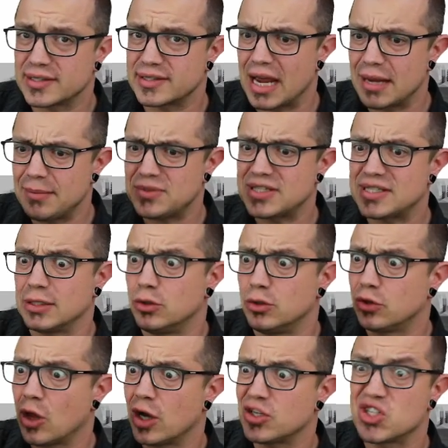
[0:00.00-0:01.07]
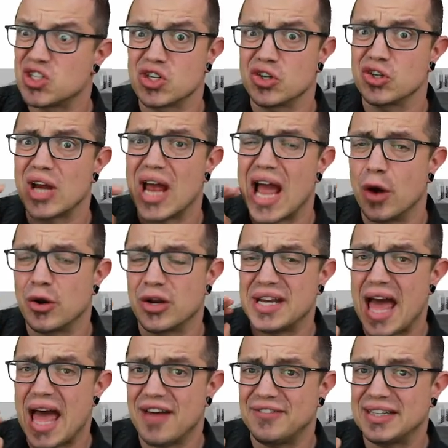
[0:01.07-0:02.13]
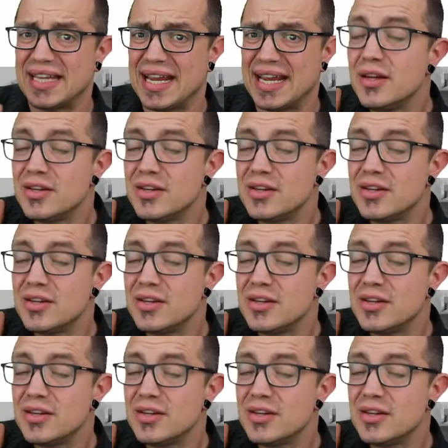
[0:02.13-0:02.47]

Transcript: I'm still not sure how to navigate.